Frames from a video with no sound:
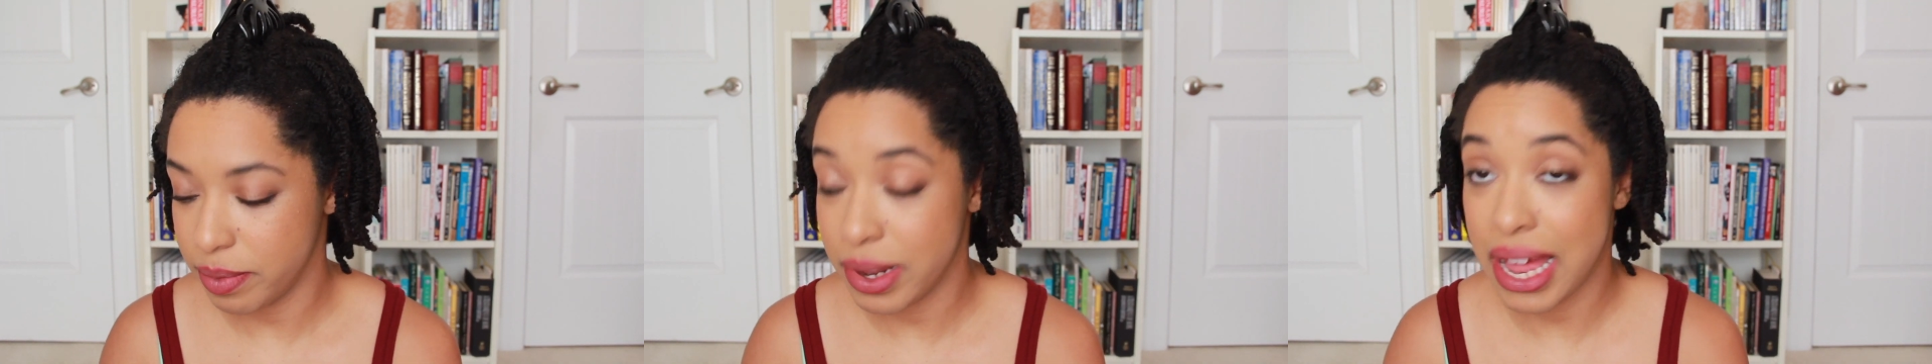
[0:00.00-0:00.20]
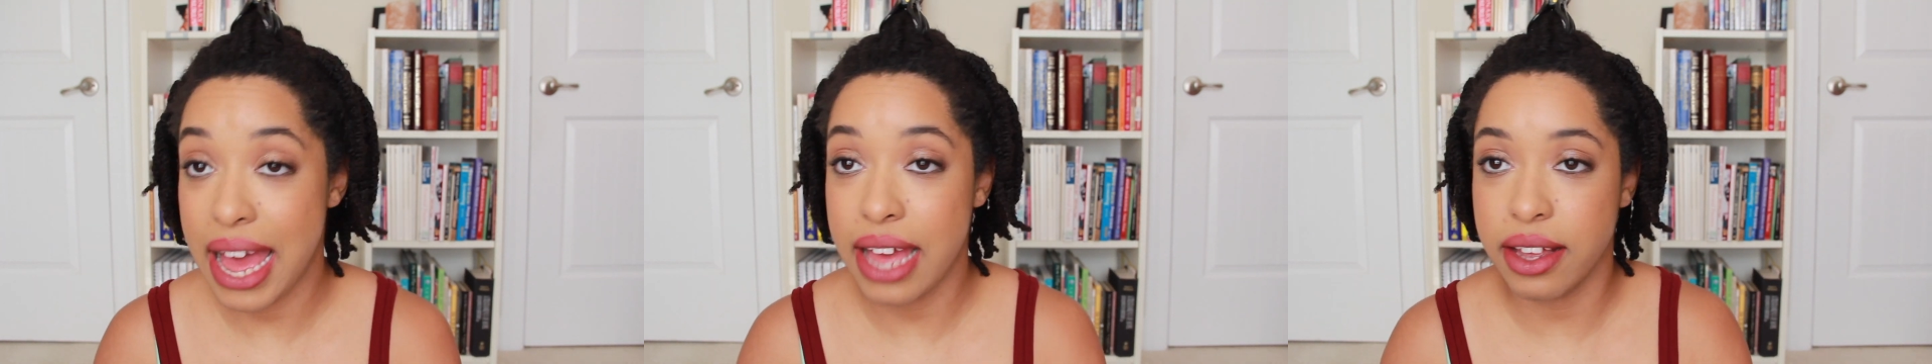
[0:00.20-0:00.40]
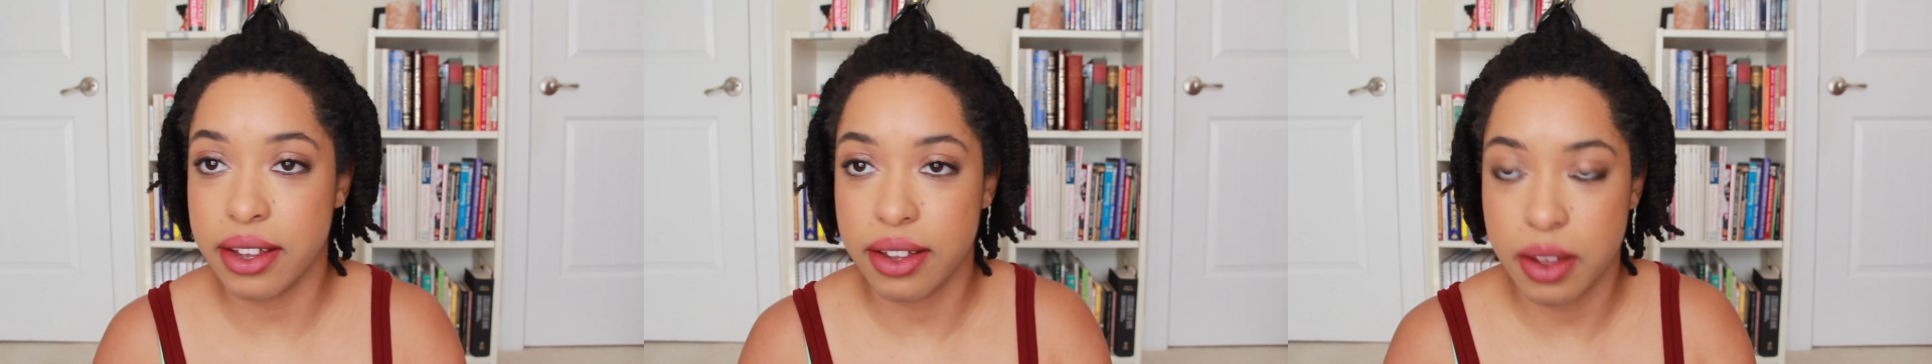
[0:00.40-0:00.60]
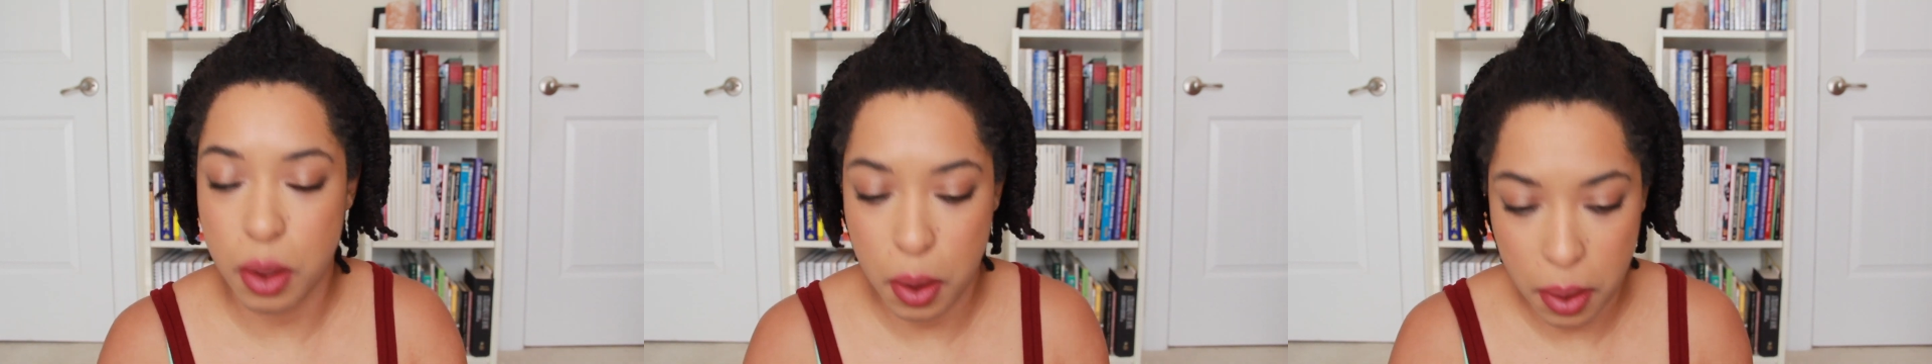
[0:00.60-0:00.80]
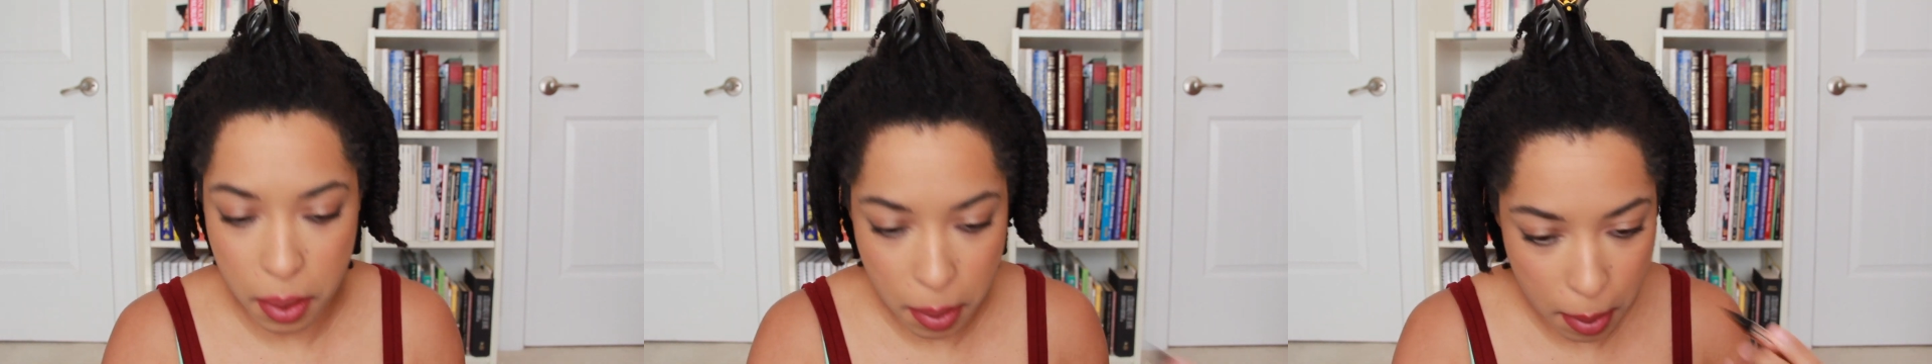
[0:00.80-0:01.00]
Black
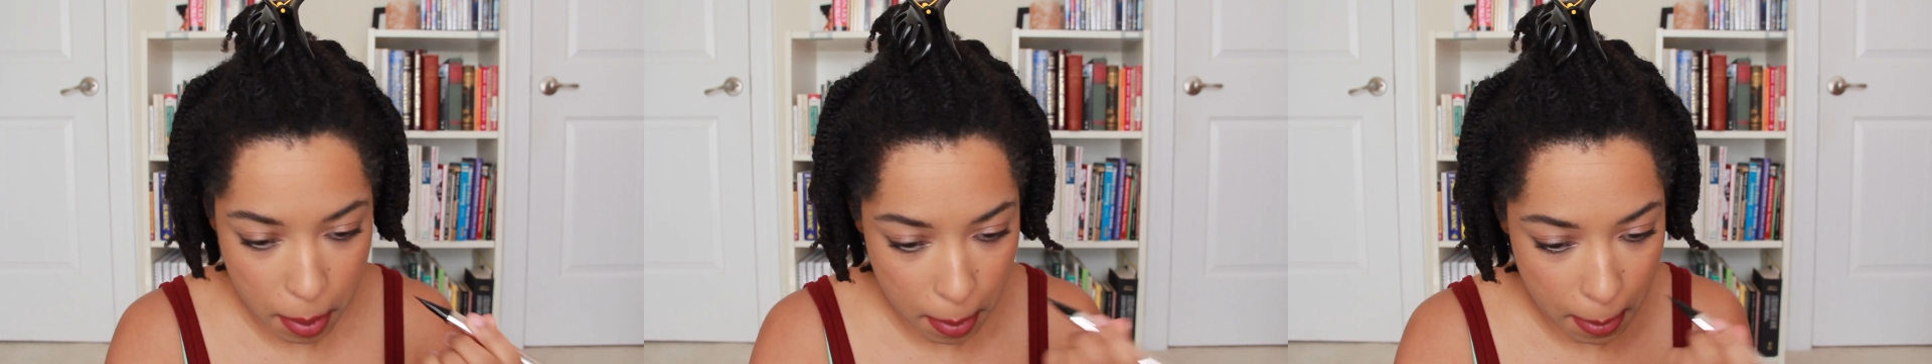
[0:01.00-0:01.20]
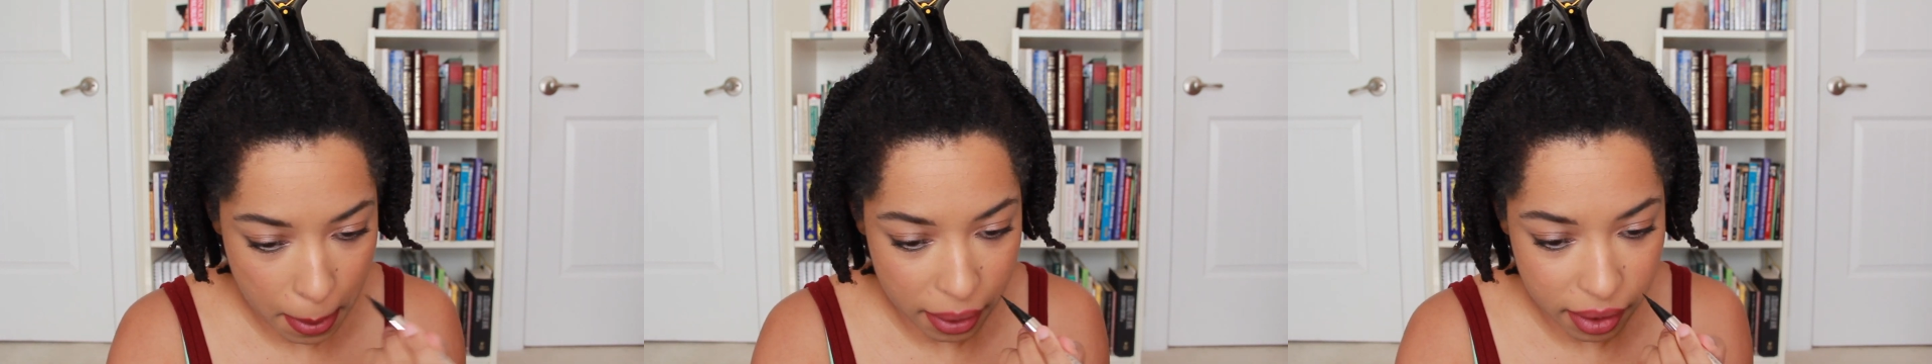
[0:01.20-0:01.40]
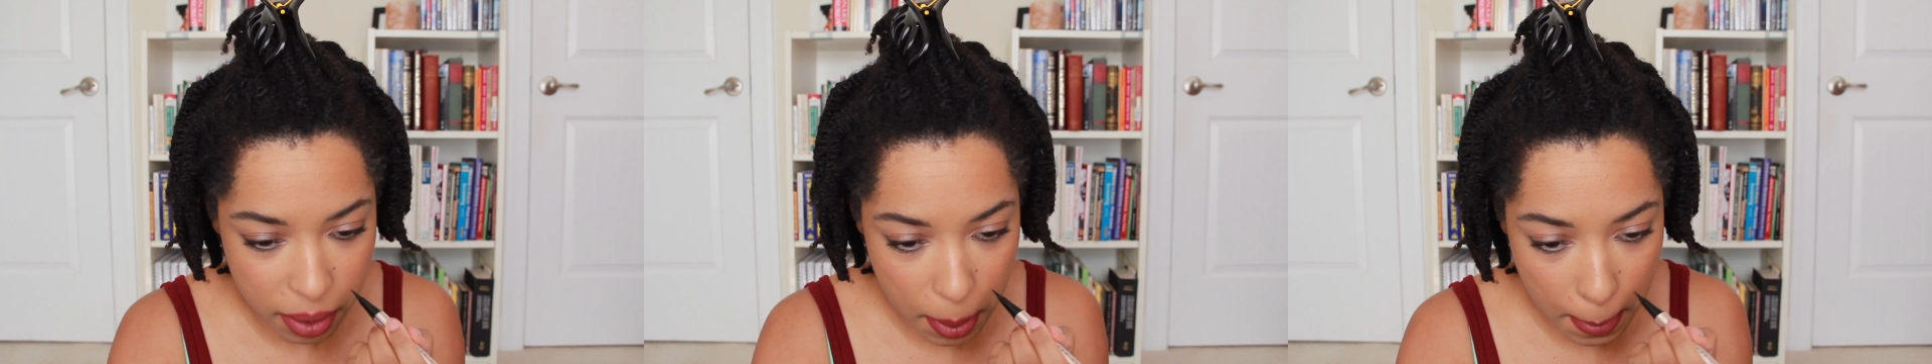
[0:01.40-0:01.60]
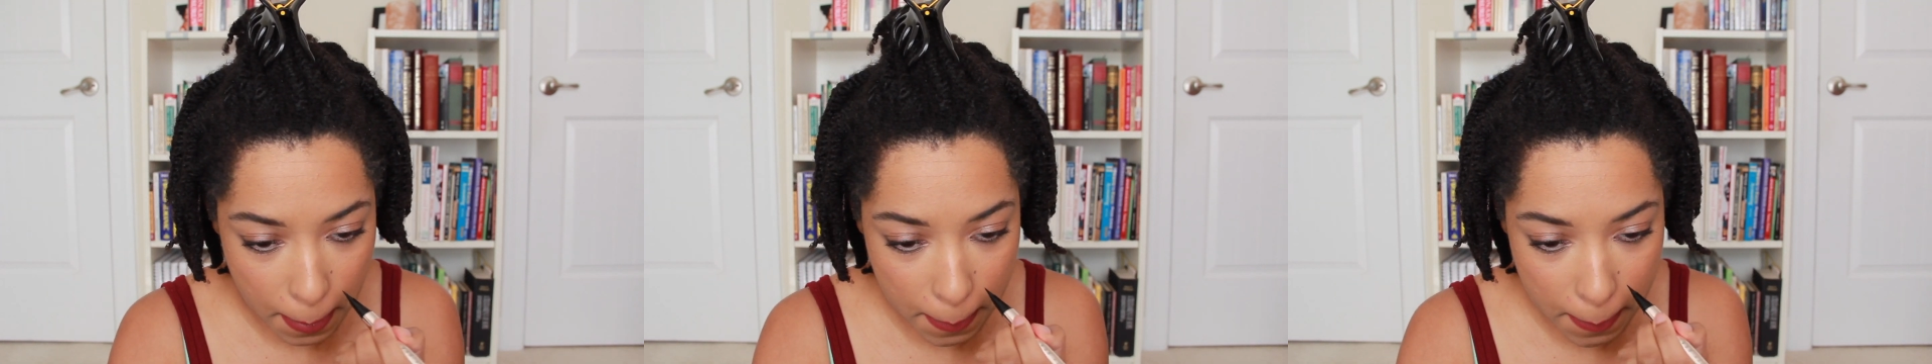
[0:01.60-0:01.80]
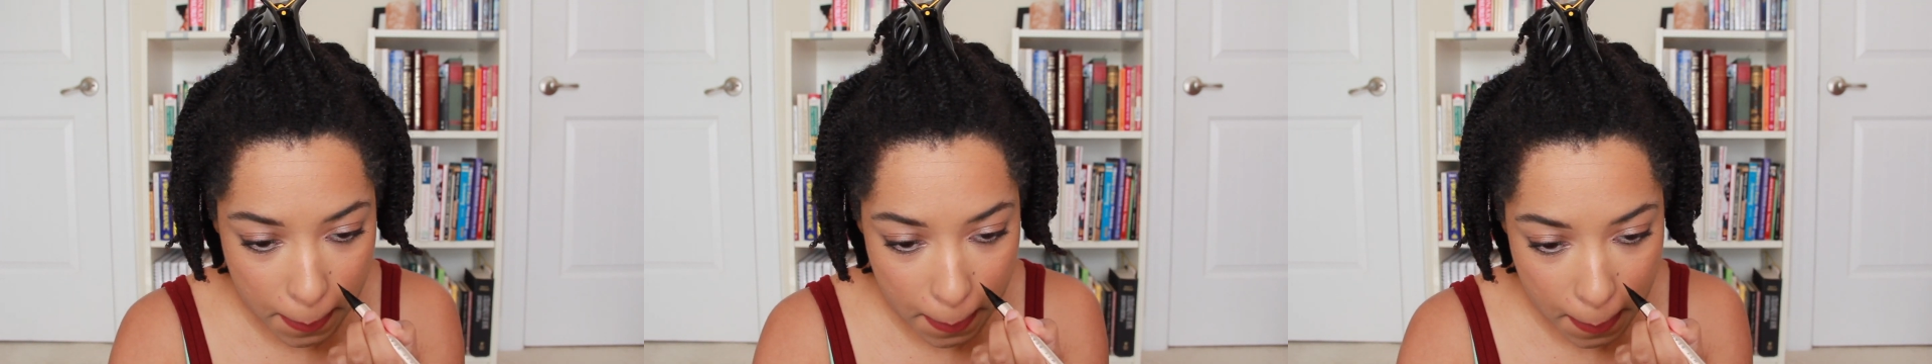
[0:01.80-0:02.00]

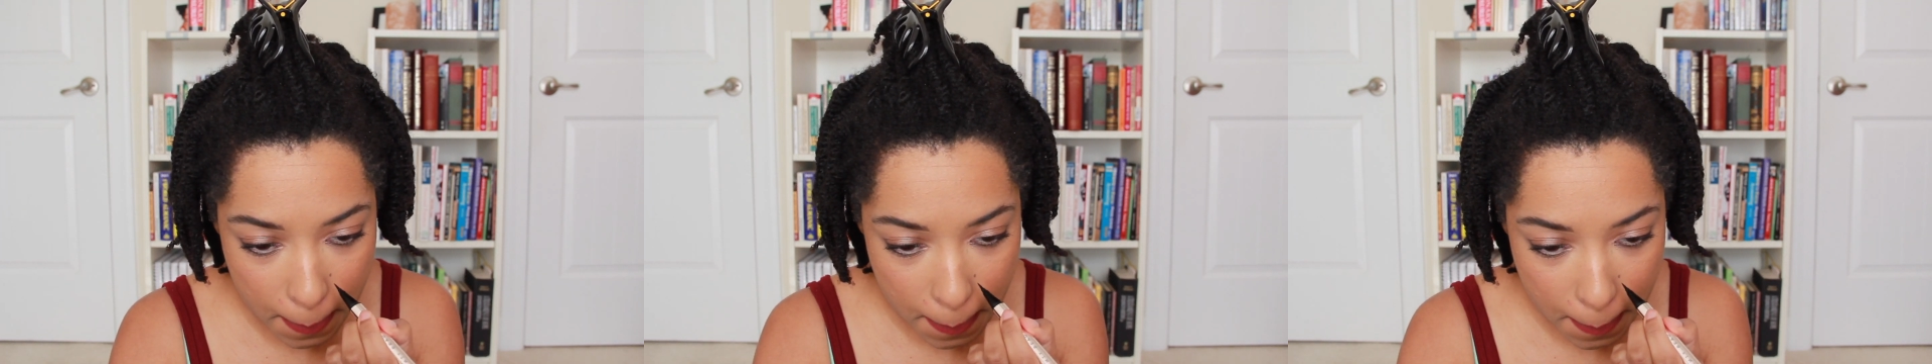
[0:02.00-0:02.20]
and